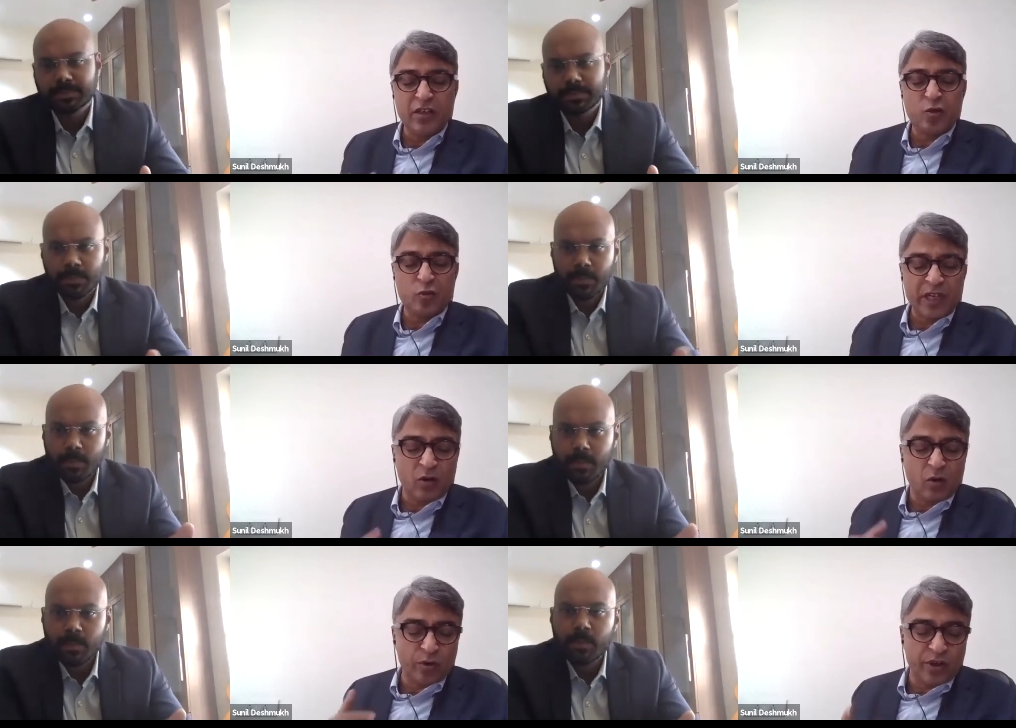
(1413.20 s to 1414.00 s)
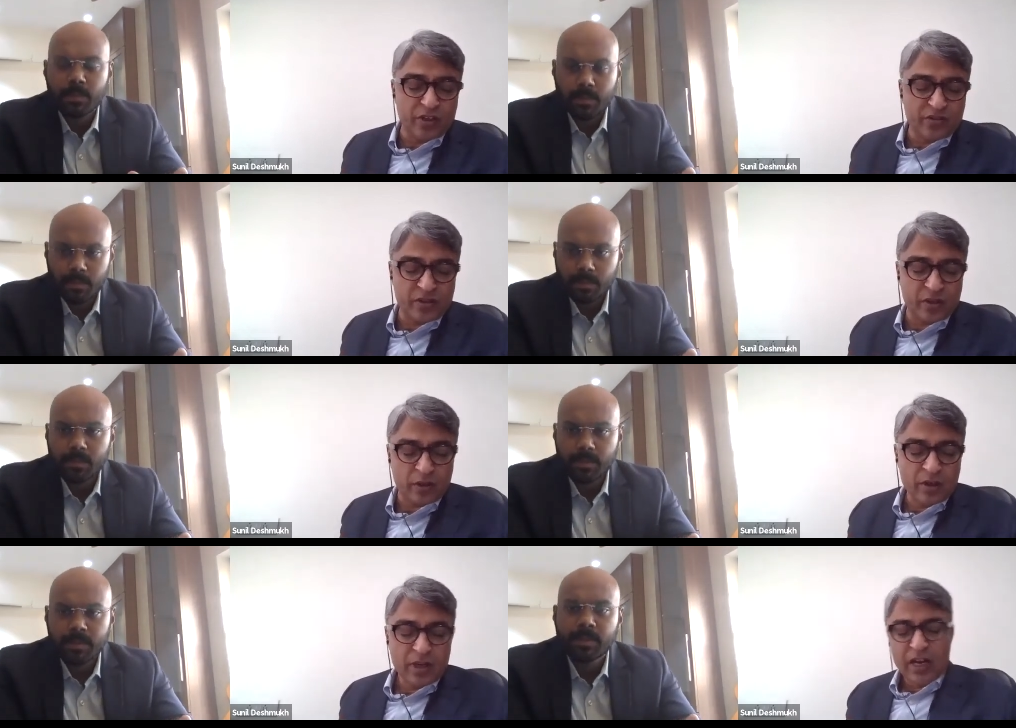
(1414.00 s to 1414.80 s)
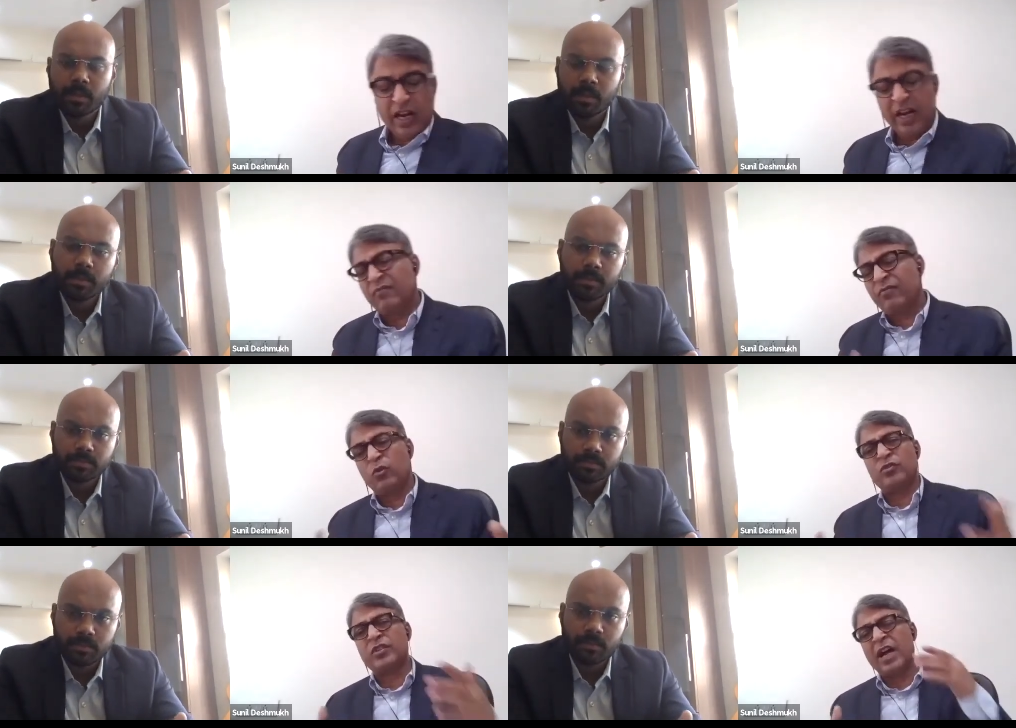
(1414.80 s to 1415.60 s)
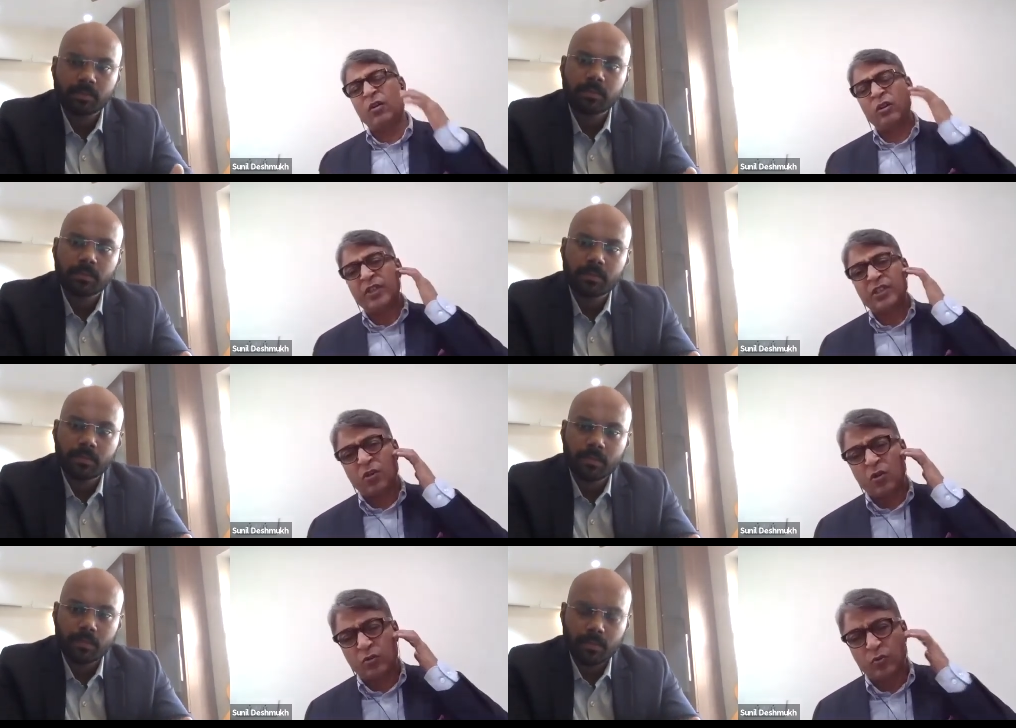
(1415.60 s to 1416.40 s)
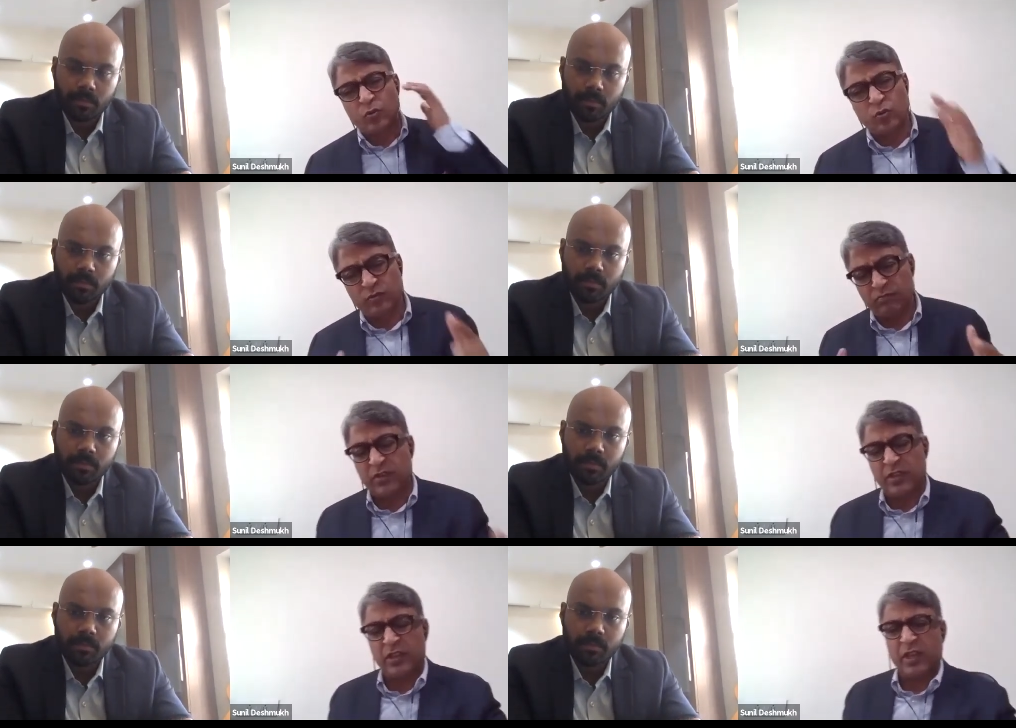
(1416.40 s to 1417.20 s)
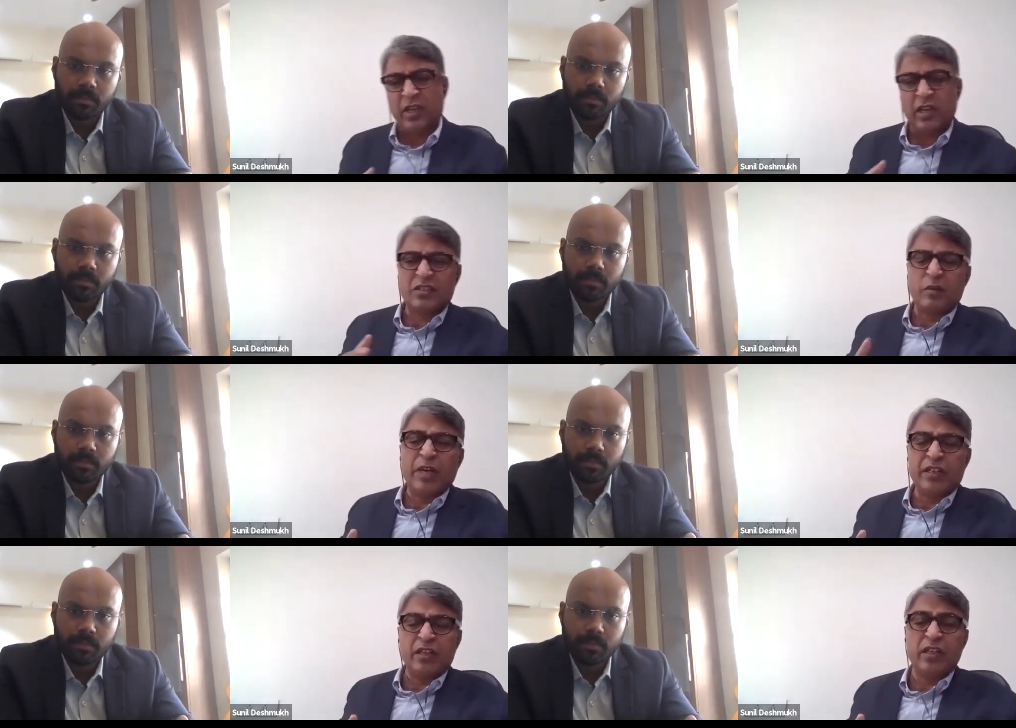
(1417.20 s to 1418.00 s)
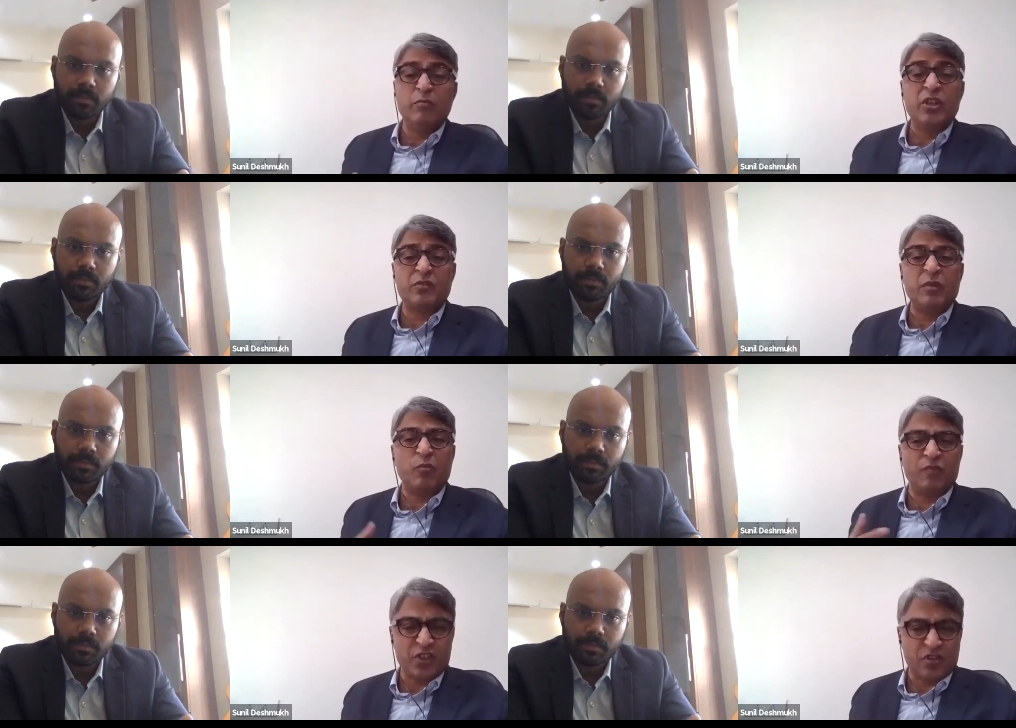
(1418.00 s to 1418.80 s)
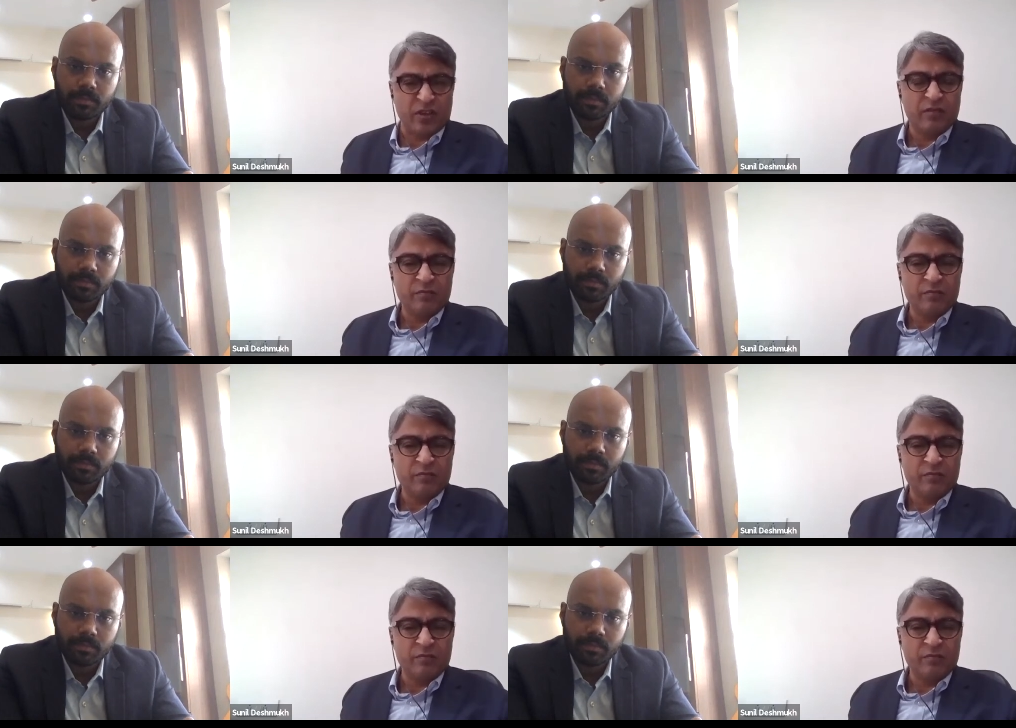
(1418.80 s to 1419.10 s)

Speaker 1: needs to be a good listener. And of course, I always talk to, uh, as a mentee, he must be professional.